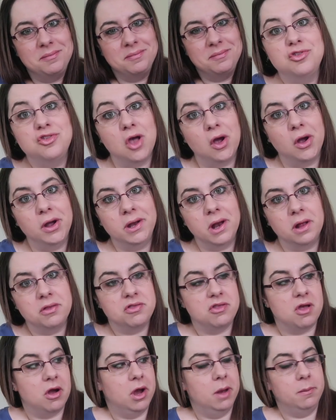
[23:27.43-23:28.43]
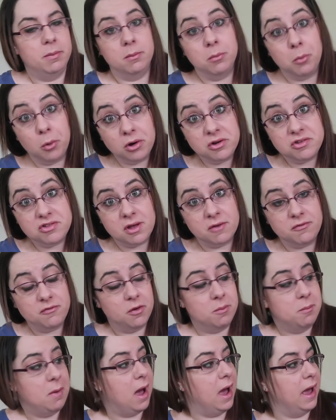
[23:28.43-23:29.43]
Sorry, not sorry, but more stuff
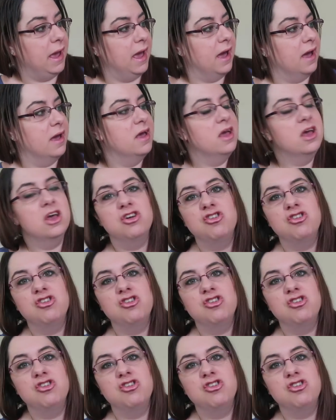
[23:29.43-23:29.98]
for Maya.